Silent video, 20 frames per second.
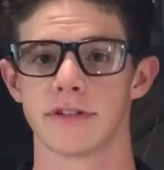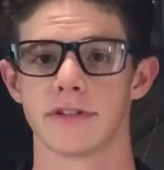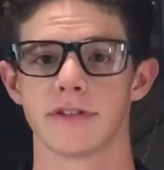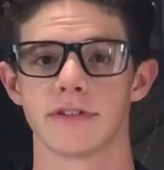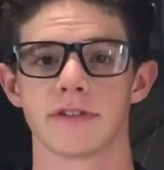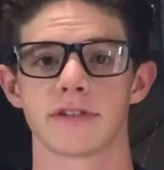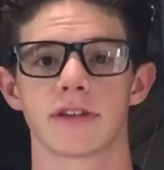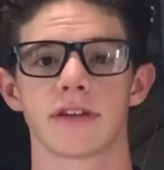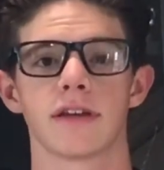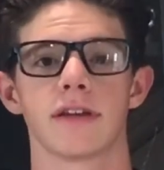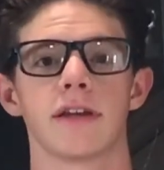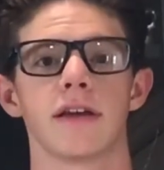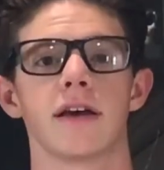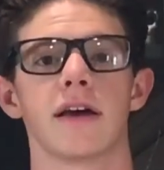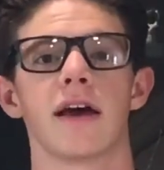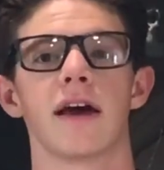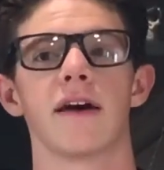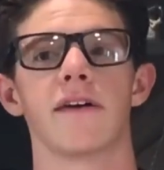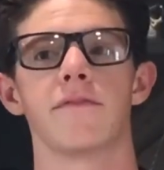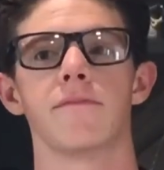It's going to
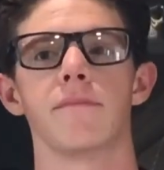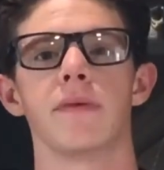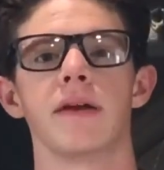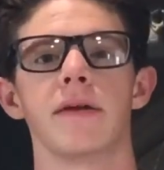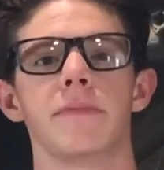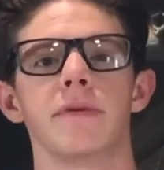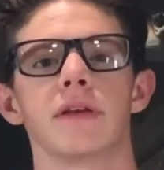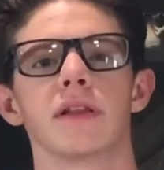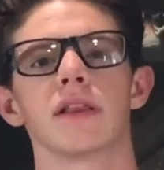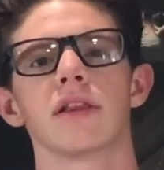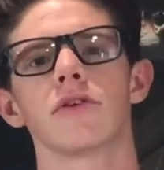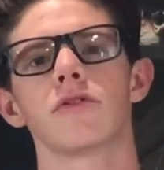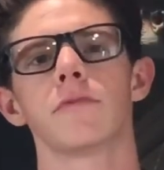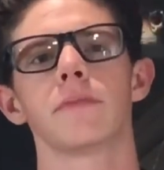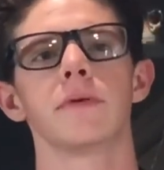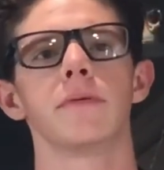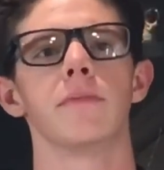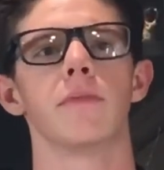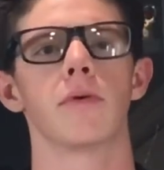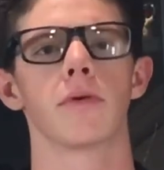have maybe a little
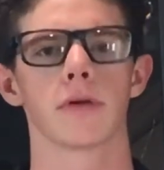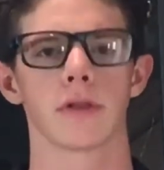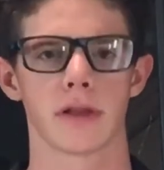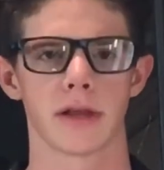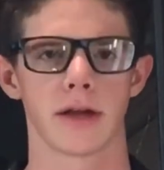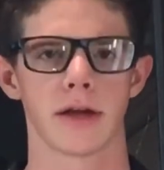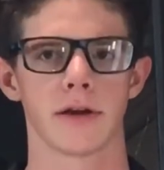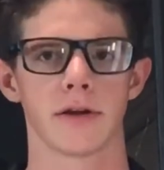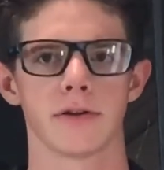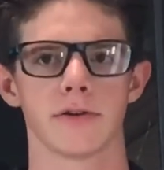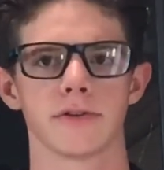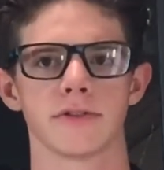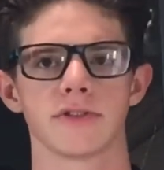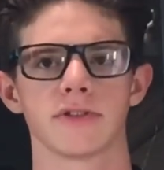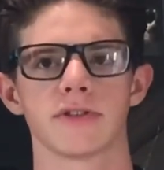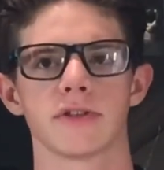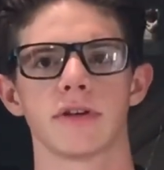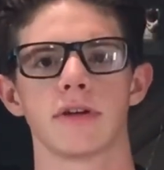bit more layers,